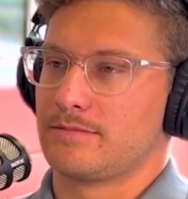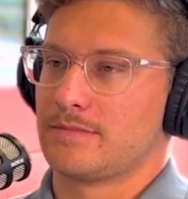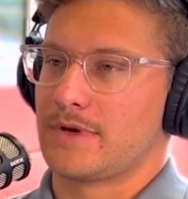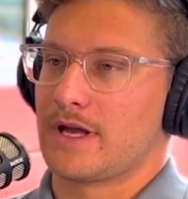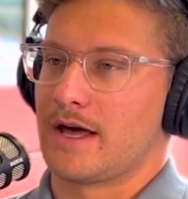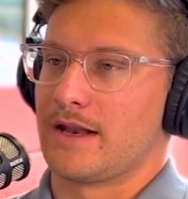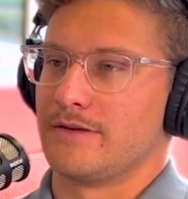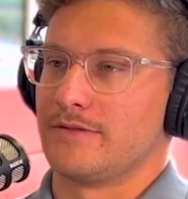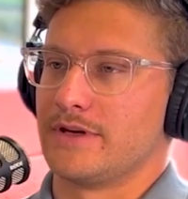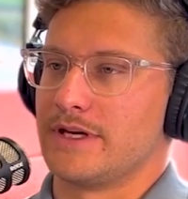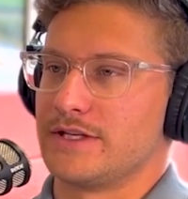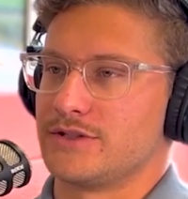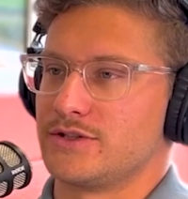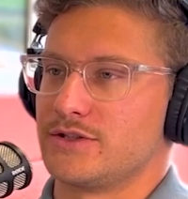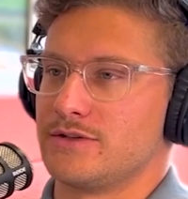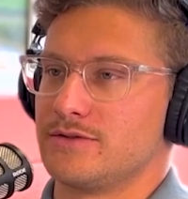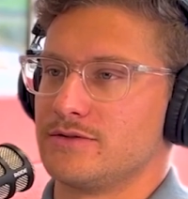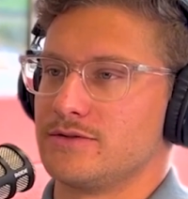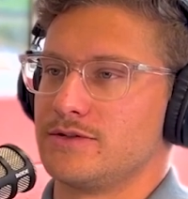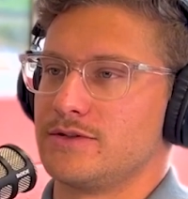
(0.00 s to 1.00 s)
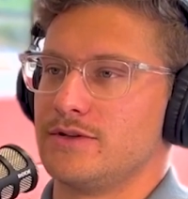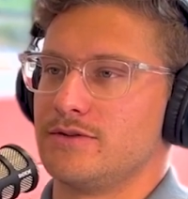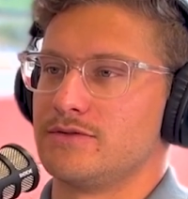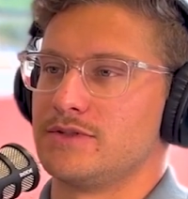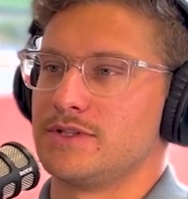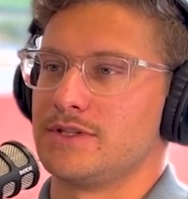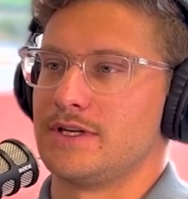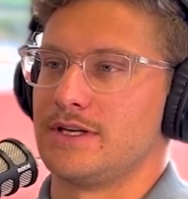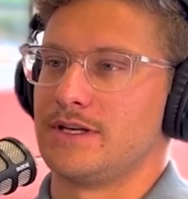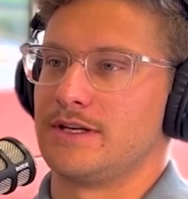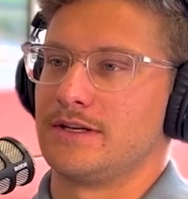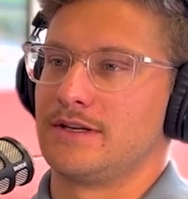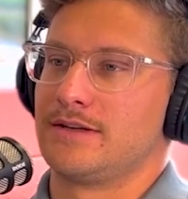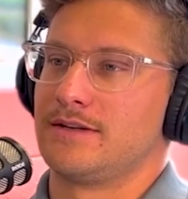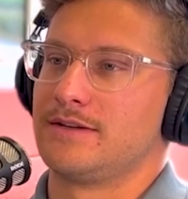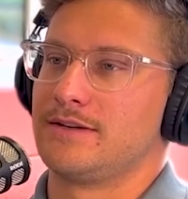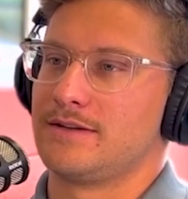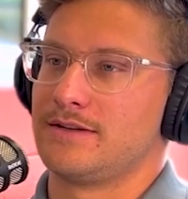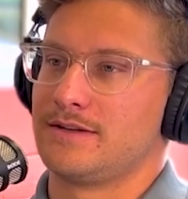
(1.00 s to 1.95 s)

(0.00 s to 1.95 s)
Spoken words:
kind of issues do you see